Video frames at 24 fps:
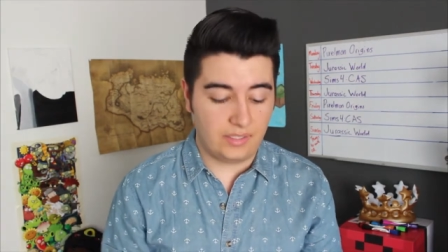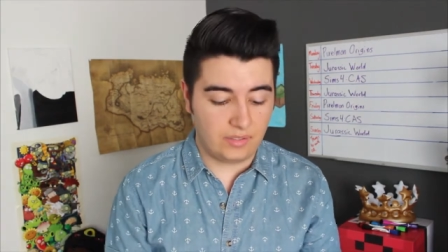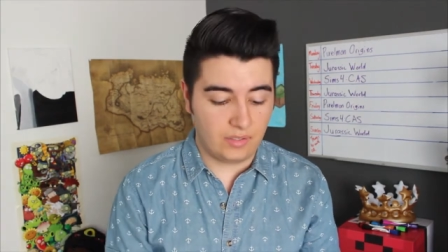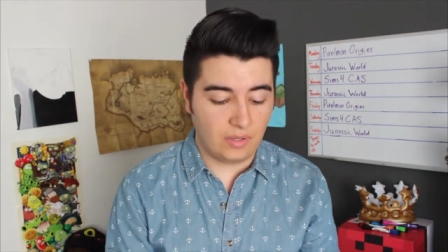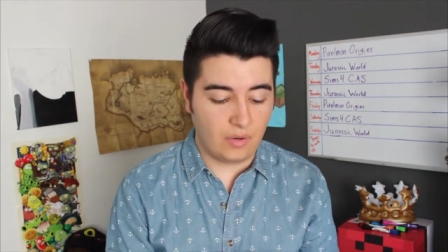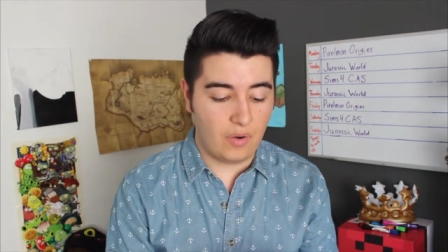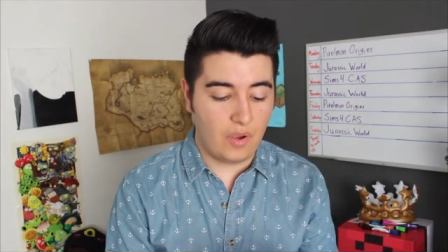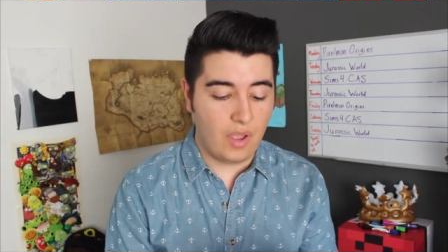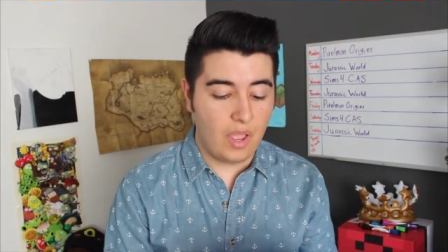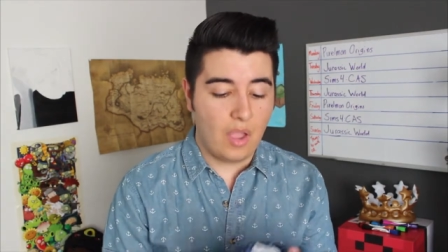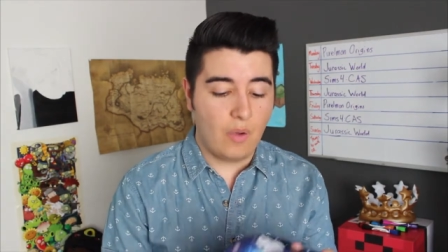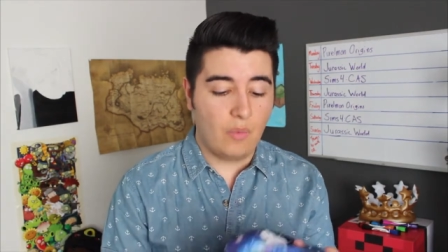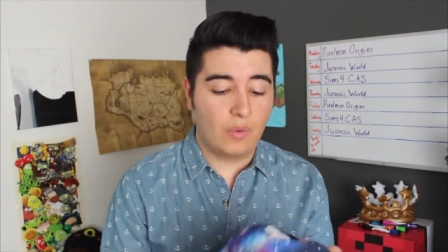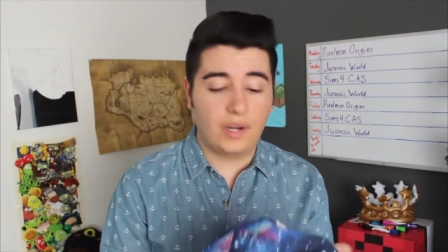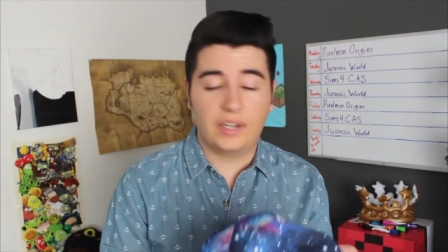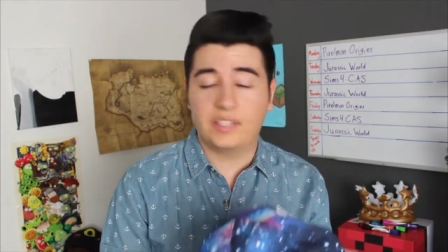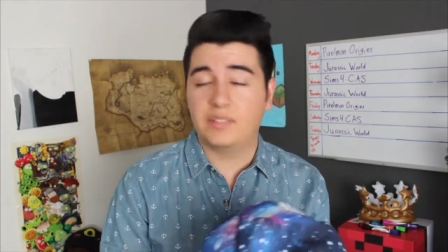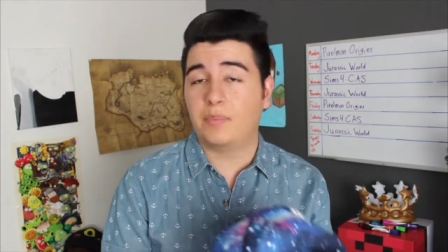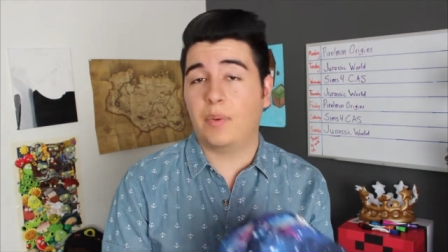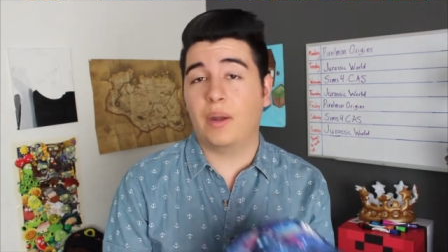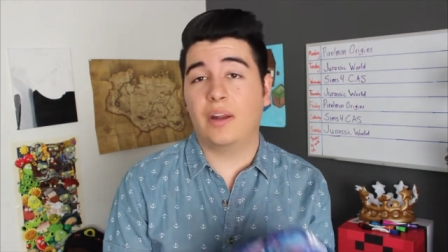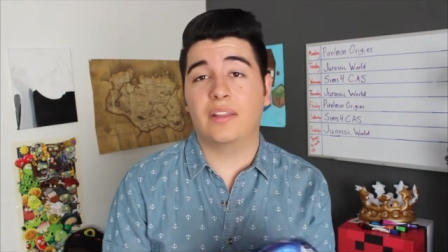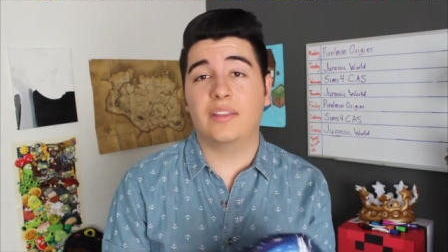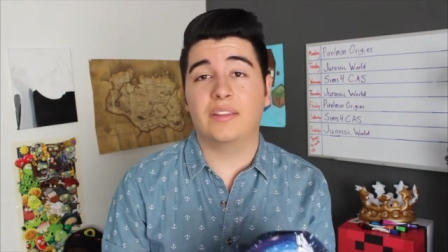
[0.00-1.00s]
So when I
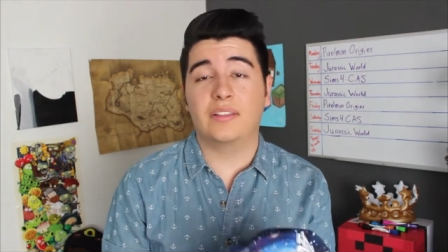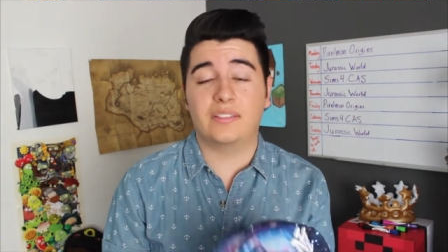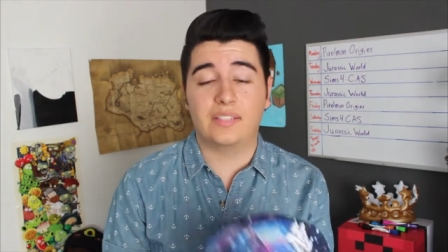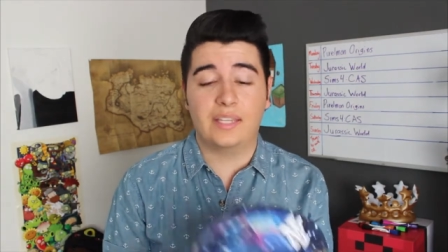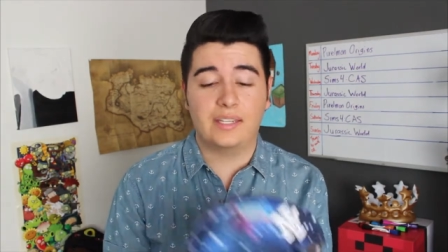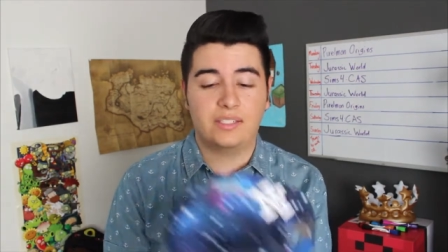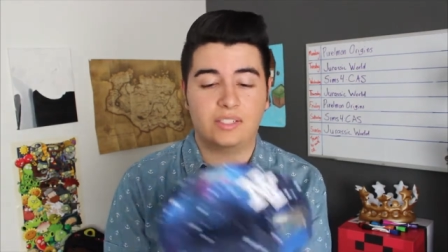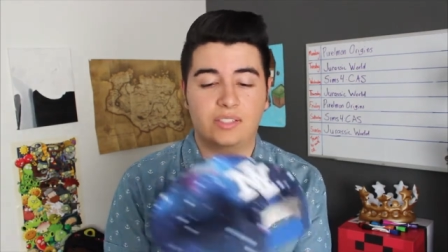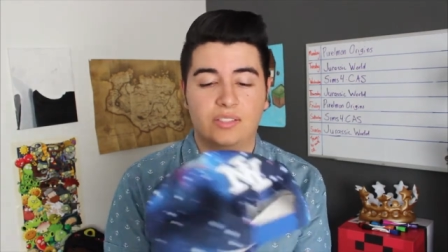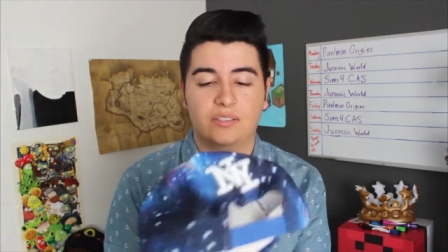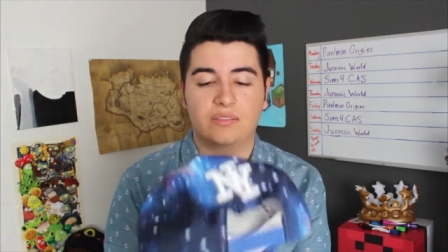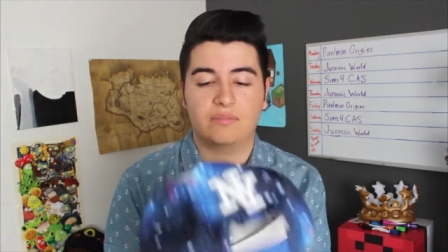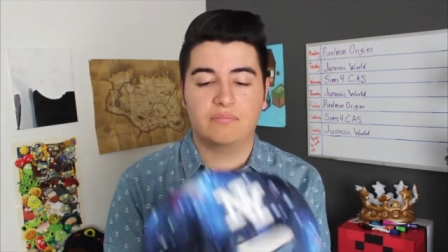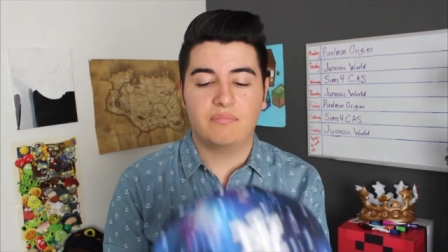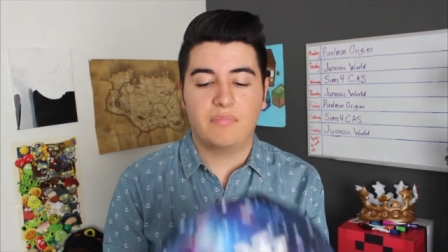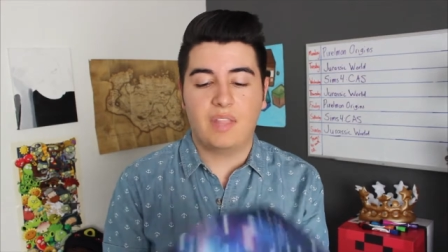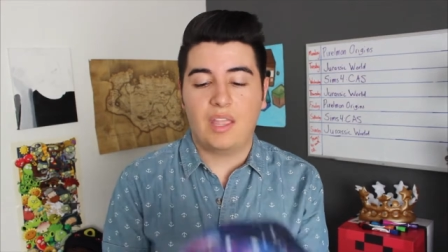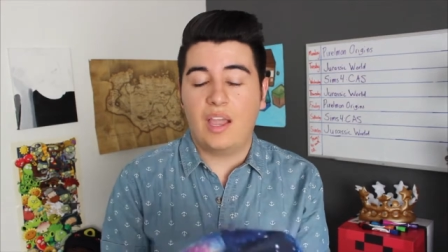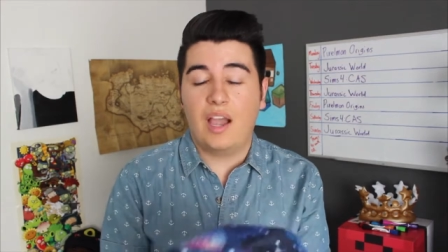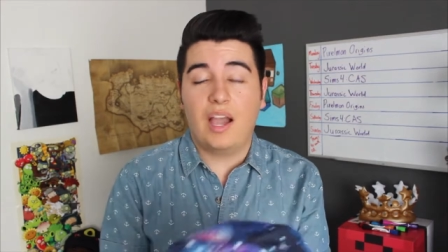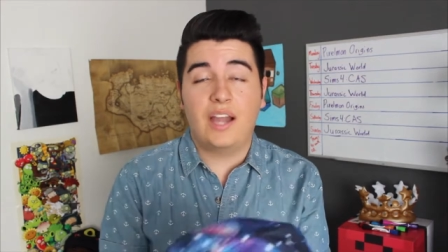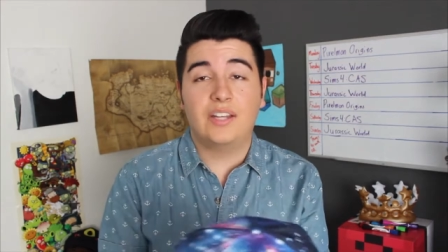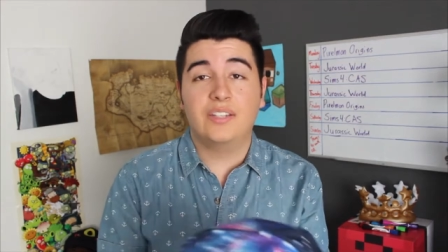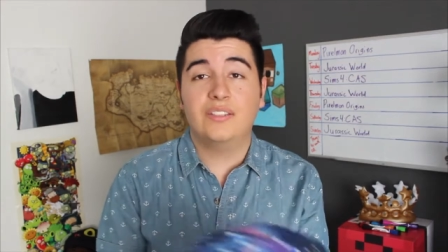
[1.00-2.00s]
spotted this, I just
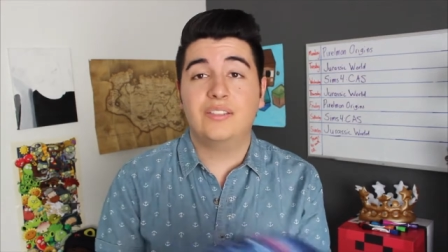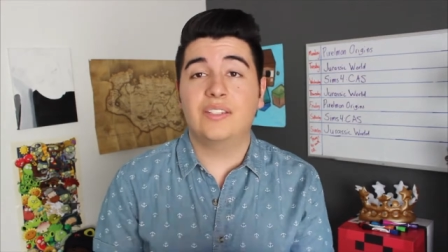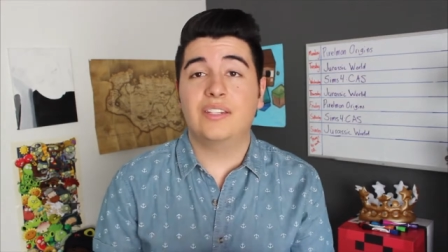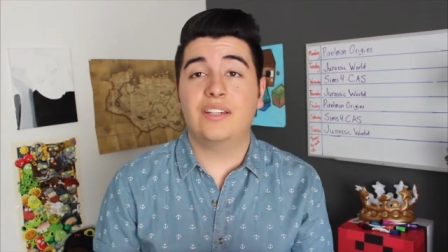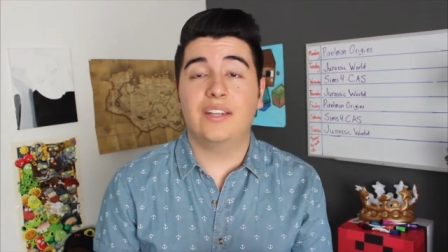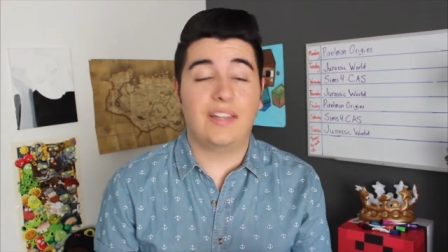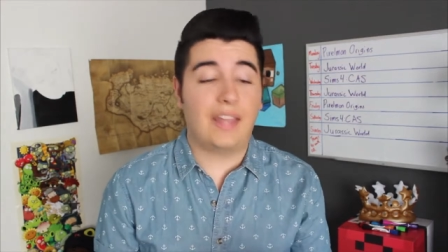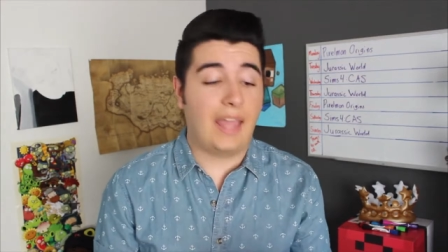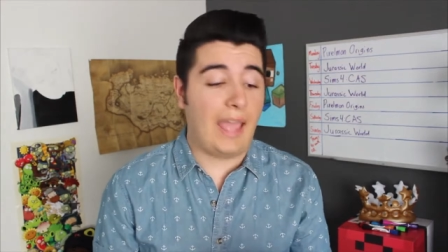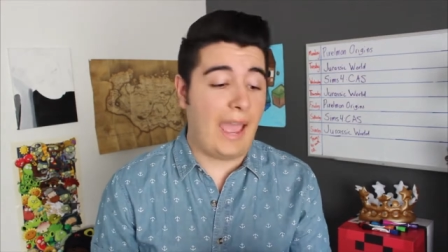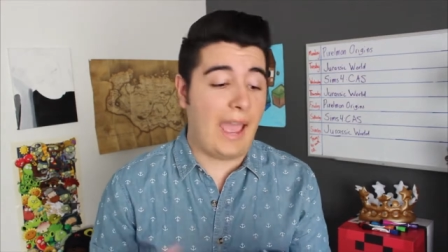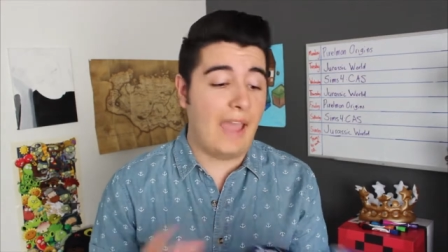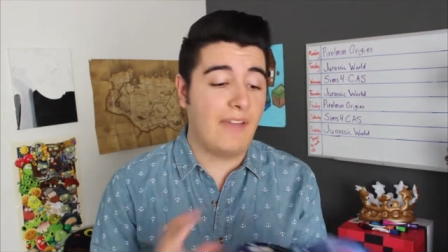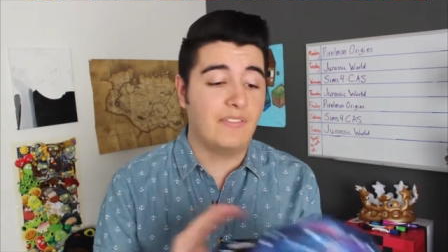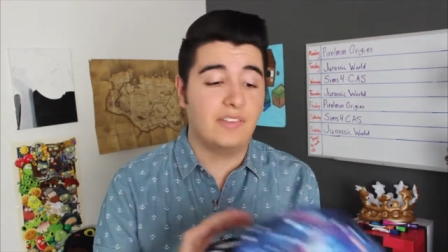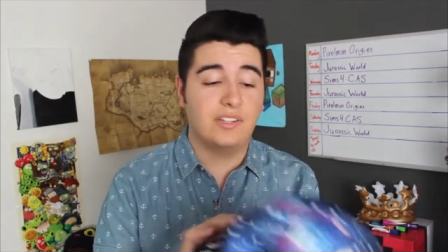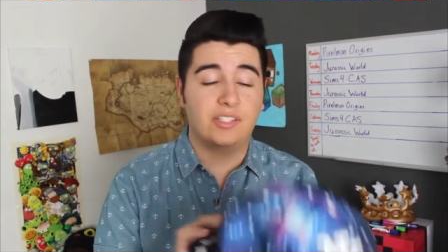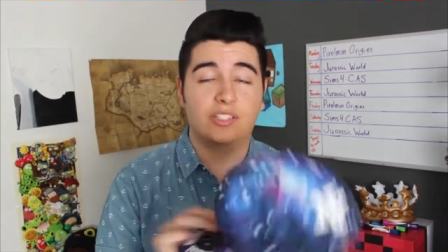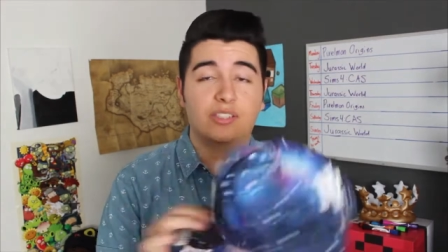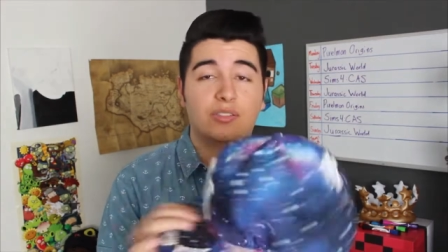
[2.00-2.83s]
I just needed to have it.